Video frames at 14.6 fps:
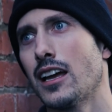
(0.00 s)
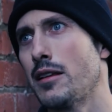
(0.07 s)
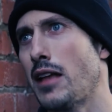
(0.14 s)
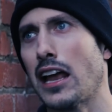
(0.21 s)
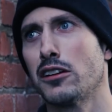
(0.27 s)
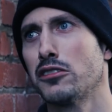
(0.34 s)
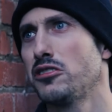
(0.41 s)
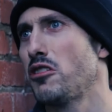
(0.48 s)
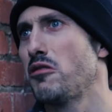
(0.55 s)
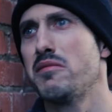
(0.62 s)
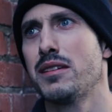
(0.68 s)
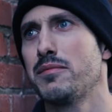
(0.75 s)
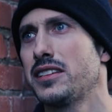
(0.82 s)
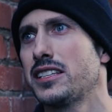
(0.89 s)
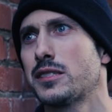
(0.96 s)
And I don't know.
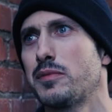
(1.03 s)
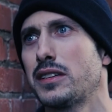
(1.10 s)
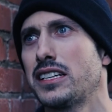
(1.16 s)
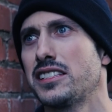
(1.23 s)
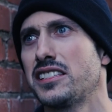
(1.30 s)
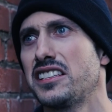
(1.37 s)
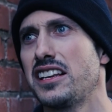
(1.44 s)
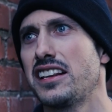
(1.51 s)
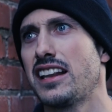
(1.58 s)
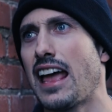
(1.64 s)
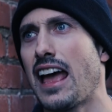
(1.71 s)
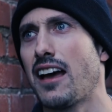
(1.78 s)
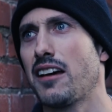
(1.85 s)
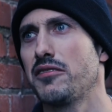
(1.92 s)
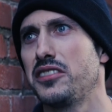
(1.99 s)
Maybe it's because you didn't
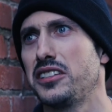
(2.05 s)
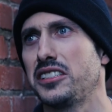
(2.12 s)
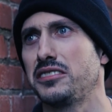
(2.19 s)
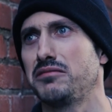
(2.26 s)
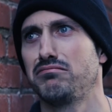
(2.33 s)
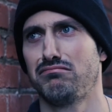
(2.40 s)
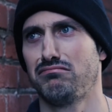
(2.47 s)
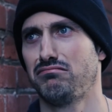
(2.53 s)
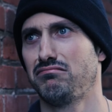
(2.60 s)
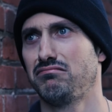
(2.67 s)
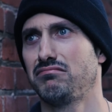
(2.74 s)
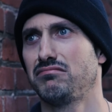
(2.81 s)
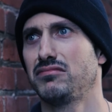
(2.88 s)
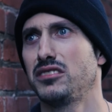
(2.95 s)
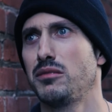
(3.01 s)
have the
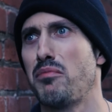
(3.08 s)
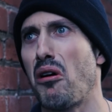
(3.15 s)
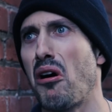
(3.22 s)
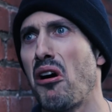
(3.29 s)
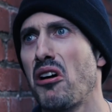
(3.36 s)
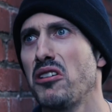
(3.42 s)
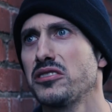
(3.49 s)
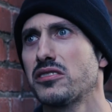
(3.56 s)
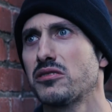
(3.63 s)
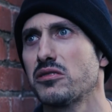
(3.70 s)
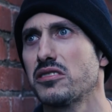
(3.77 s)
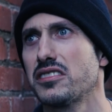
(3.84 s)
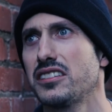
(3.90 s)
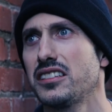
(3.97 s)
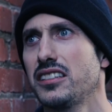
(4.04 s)
balls
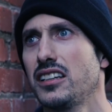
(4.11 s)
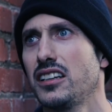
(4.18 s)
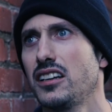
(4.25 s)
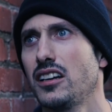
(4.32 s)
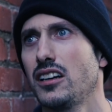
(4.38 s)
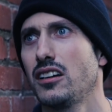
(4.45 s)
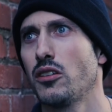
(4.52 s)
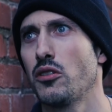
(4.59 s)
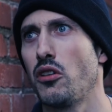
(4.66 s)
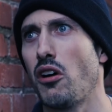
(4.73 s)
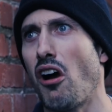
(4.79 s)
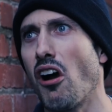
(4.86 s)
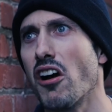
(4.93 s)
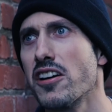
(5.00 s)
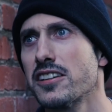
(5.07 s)
or
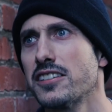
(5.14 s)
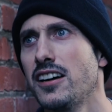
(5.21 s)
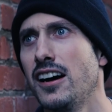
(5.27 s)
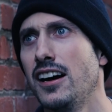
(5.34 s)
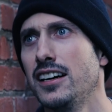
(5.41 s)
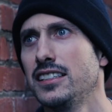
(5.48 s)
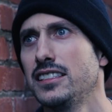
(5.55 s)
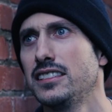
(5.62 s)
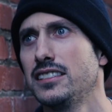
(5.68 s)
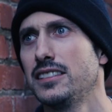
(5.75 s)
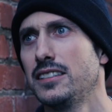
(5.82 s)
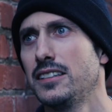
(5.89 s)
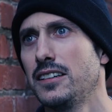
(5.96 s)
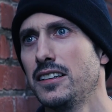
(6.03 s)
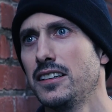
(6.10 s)
the heart, huh?
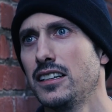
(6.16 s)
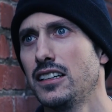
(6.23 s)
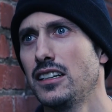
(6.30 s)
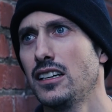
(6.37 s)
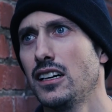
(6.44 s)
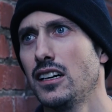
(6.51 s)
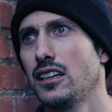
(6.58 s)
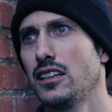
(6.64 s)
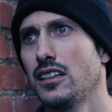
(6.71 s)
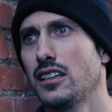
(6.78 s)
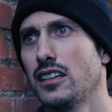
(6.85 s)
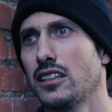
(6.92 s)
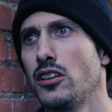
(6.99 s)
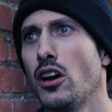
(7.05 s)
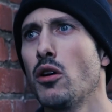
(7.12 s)

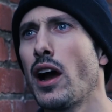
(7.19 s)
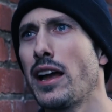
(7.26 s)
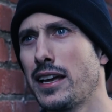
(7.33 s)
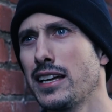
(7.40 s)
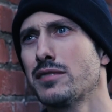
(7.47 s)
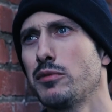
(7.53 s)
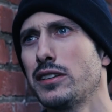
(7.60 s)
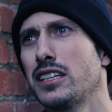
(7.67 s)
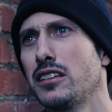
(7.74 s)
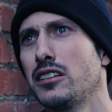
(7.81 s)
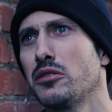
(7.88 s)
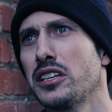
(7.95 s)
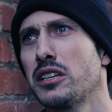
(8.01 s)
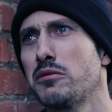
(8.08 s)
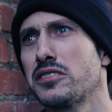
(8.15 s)
No, make... I guess we could
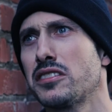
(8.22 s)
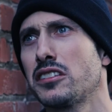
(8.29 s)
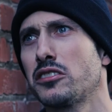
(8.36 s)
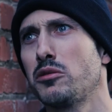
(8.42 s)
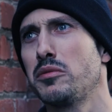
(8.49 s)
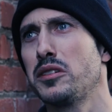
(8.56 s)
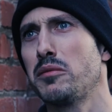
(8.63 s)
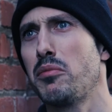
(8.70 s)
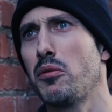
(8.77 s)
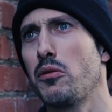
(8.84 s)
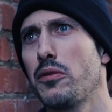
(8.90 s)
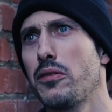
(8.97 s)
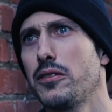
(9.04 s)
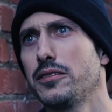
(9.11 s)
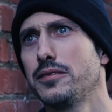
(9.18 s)
agree it was a little bit of
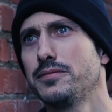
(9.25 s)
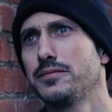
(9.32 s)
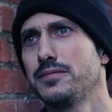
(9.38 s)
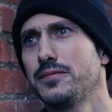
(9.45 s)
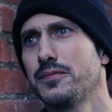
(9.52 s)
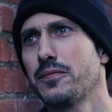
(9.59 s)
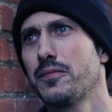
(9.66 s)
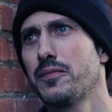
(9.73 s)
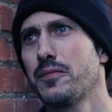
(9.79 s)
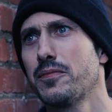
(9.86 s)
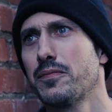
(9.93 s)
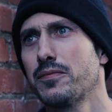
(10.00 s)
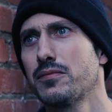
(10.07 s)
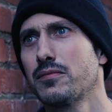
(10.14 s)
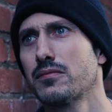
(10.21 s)
both. I'm trying to
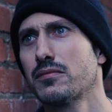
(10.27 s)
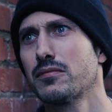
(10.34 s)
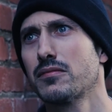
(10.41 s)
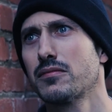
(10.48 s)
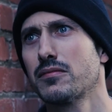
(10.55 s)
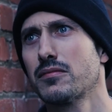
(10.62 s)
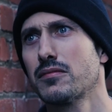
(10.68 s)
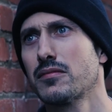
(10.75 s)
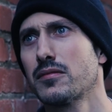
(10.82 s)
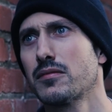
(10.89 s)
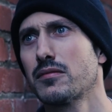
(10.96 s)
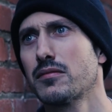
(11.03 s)
make an amends here